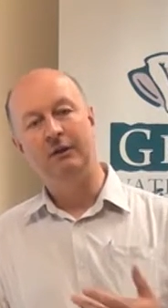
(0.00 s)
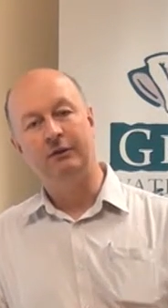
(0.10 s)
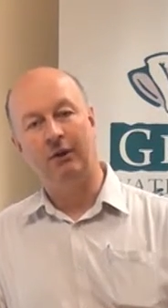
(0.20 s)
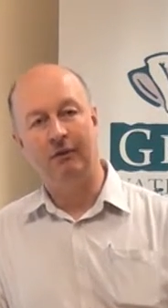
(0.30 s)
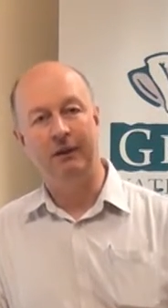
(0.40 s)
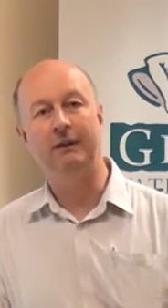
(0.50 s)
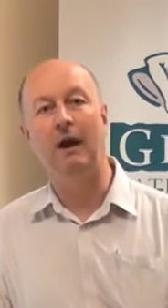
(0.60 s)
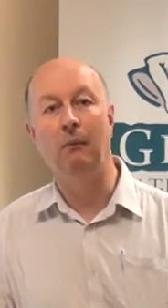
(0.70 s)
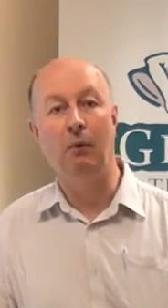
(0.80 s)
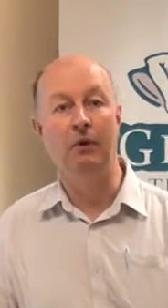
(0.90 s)
softening
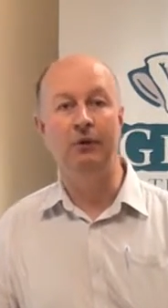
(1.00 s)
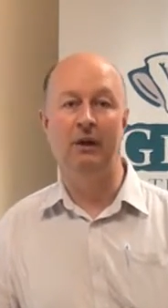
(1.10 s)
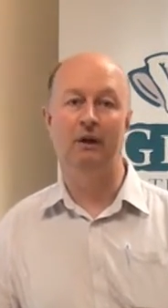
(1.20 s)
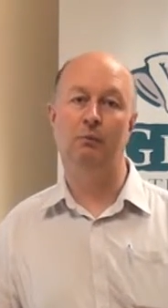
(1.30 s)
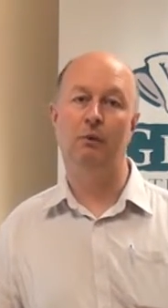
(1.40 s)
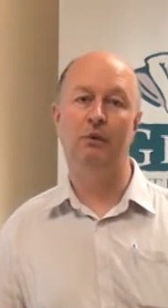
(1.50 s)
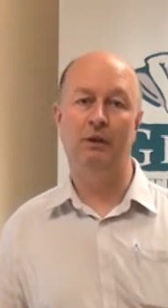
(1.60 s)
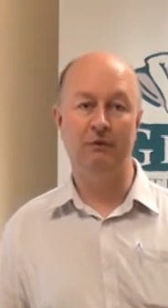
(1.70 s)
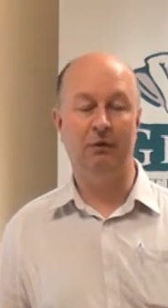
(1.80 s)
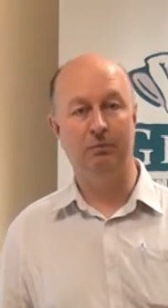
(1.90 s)
that water will give a